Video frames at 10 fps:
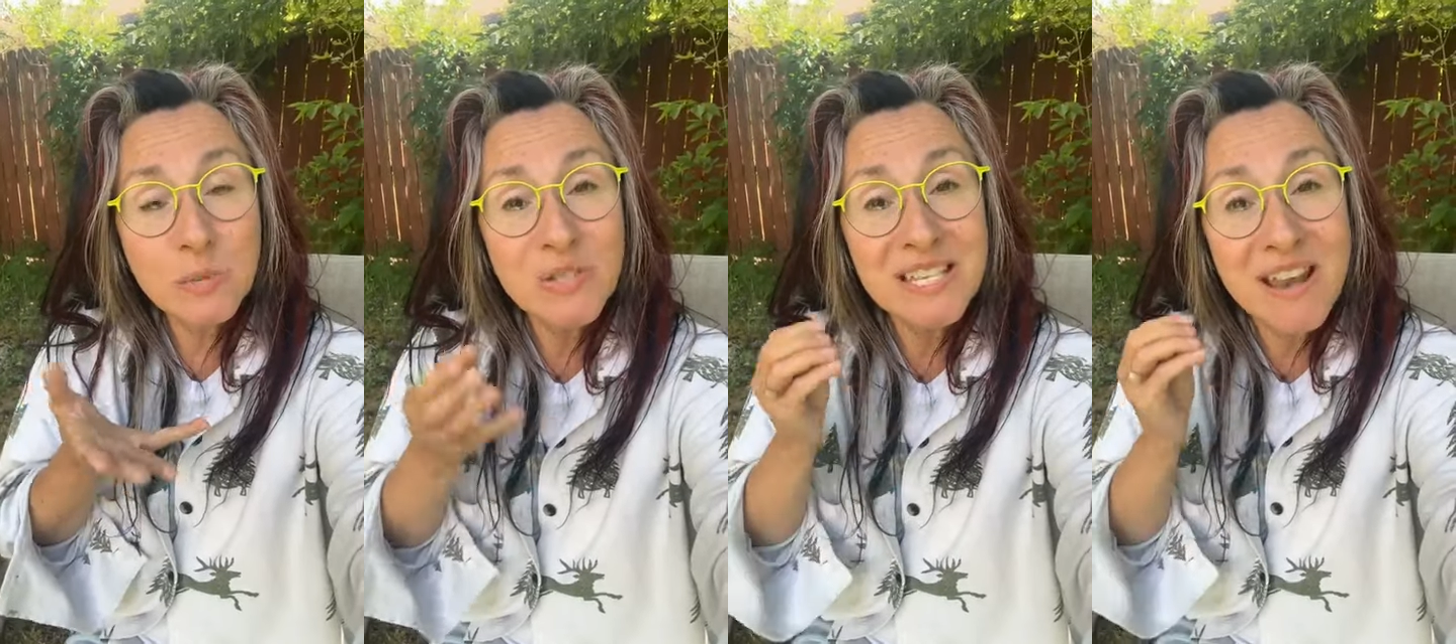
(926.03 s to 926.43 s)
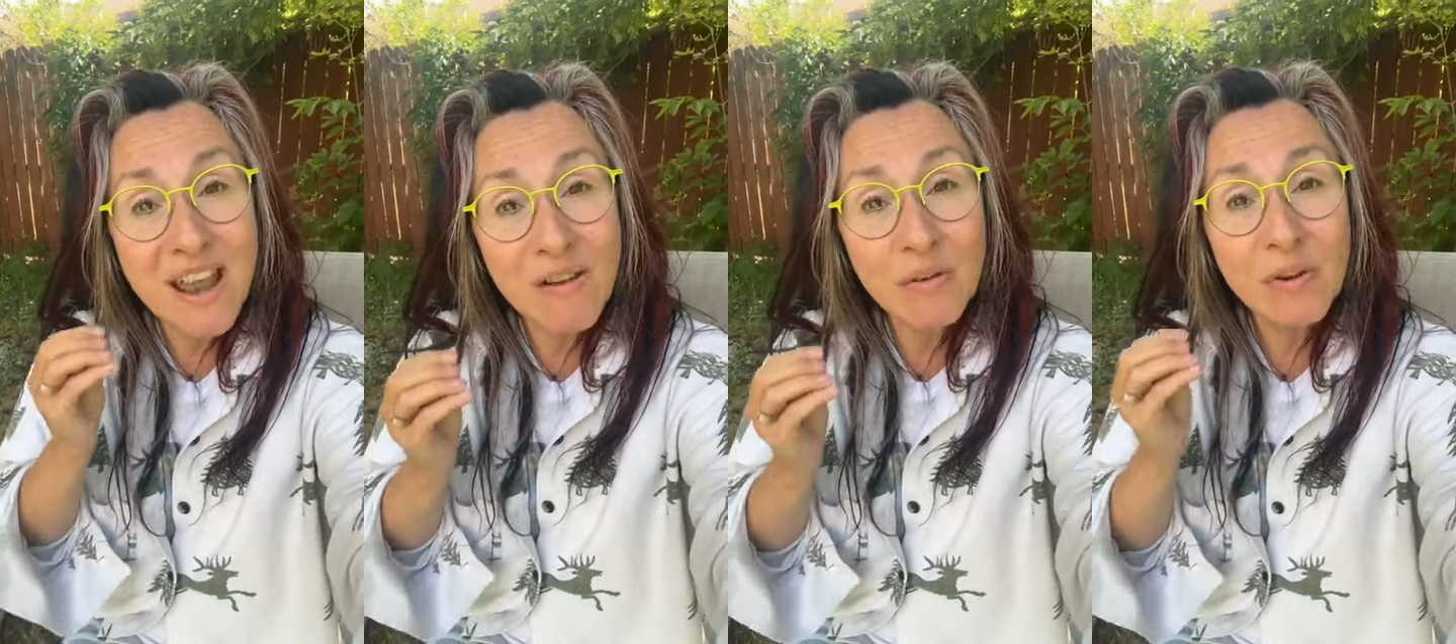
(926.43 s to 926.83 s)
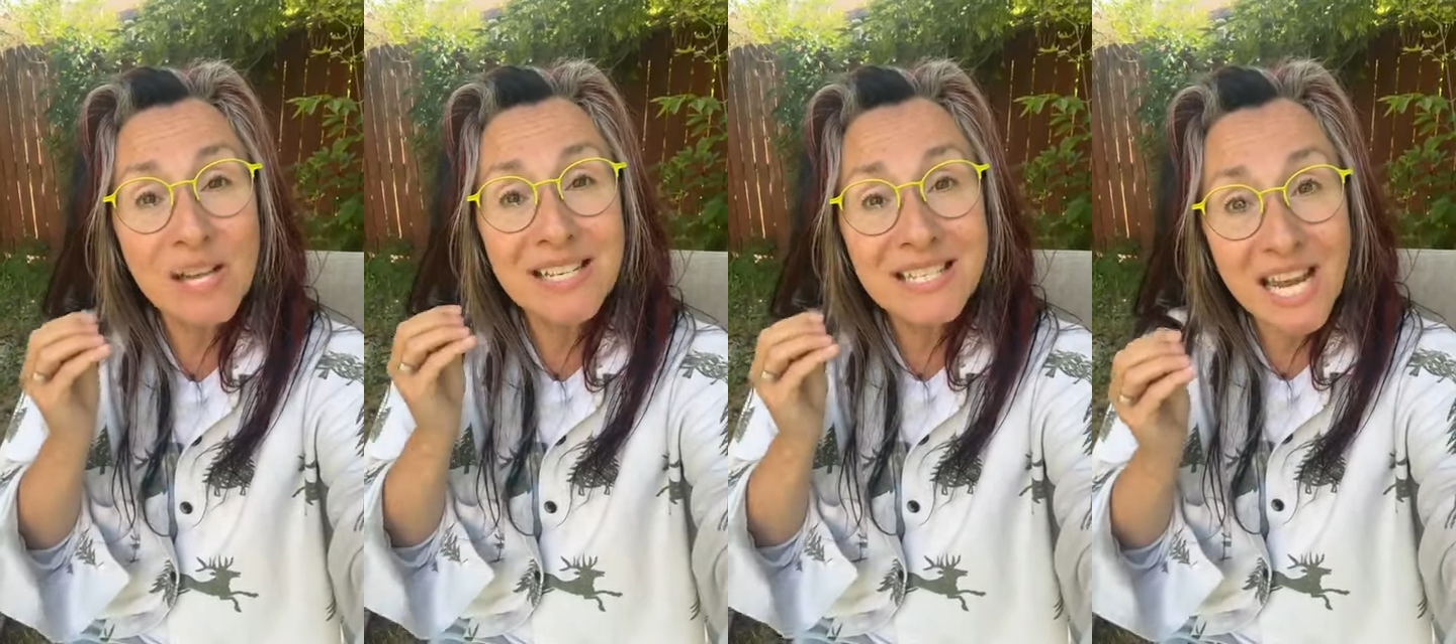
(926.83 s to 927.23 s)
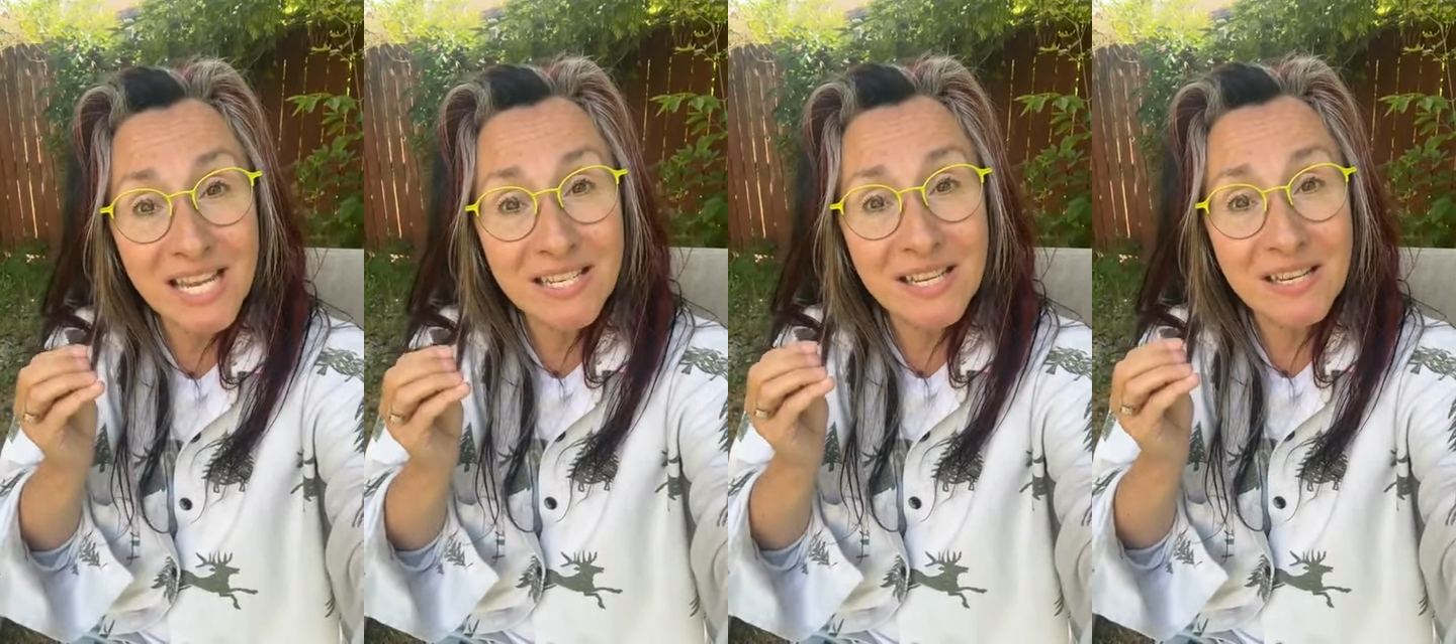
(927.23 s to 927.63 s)
This was never
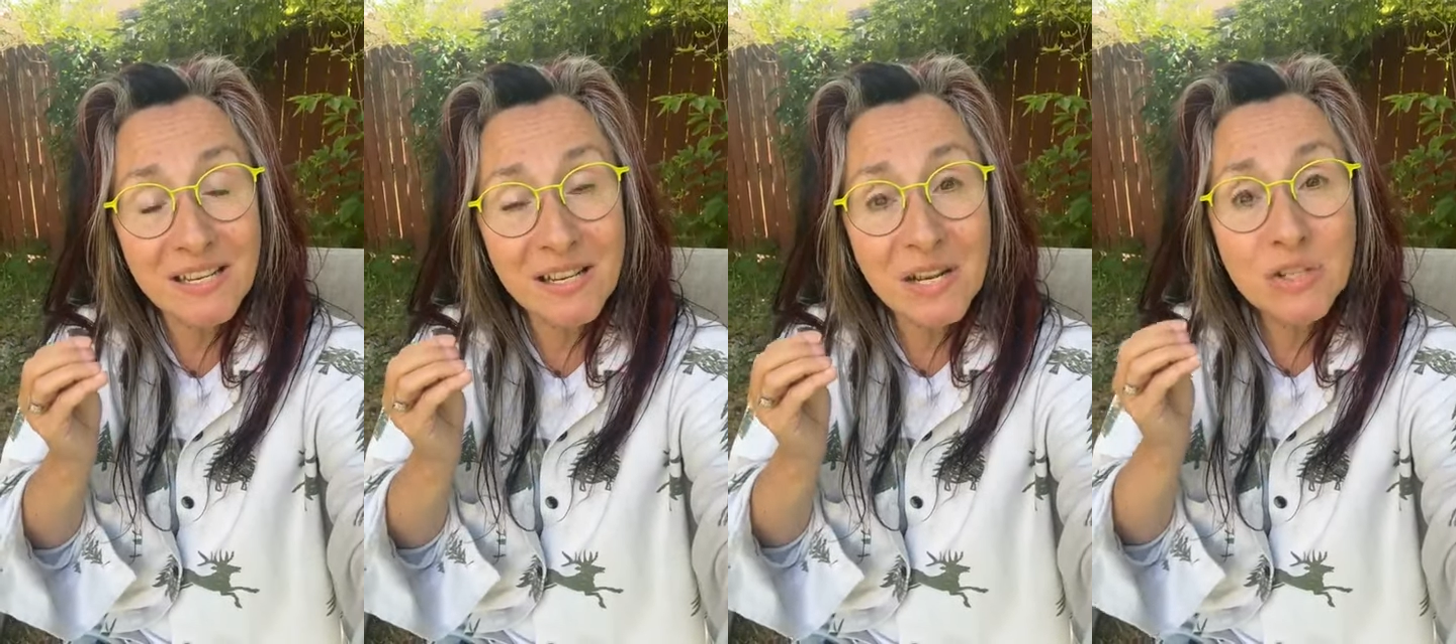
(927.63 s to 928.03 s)
intended